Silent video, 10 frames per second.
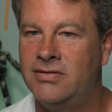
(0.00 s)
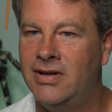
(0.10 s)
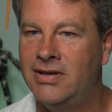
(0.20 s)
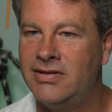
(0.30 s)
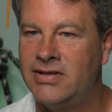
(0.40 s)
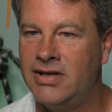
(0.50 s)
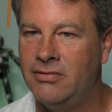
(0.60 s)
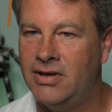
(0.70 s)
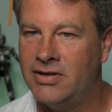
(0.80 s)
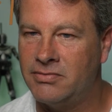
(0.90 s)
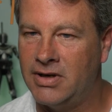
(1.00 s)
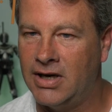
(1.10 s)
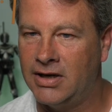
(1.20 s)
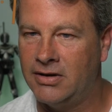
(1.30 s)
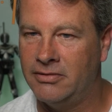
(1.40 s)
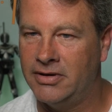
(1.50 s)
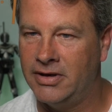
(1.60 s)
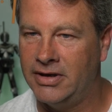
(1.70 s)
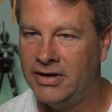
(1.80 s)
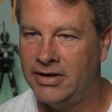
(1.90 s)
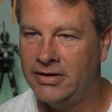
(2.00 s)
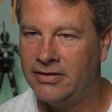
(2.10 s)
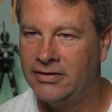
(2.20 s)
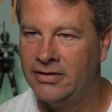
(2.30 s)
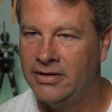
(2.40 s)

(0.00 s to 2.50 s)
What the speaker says: Let's see what else we got going on in here.